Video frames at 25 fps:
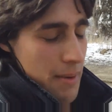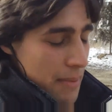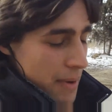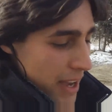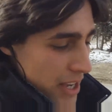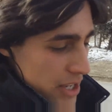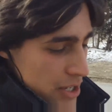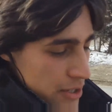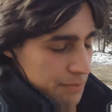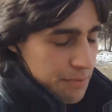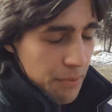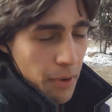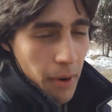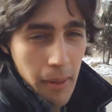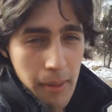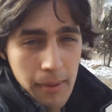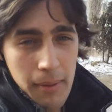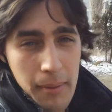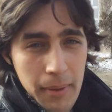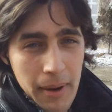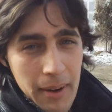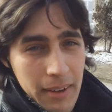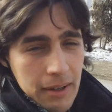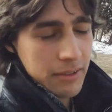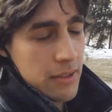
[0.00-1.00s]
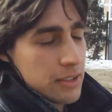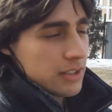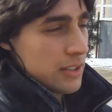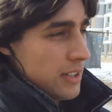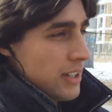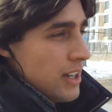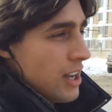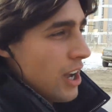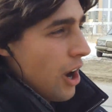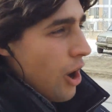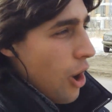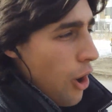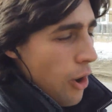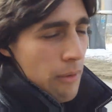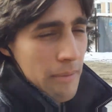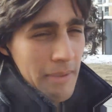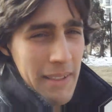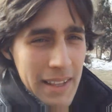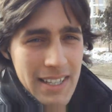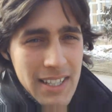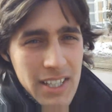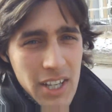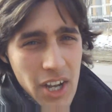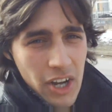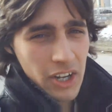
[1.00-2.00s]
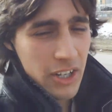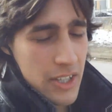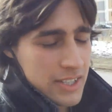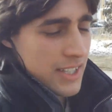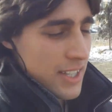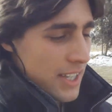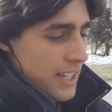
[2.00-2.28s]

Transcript: major problem about homeless dogs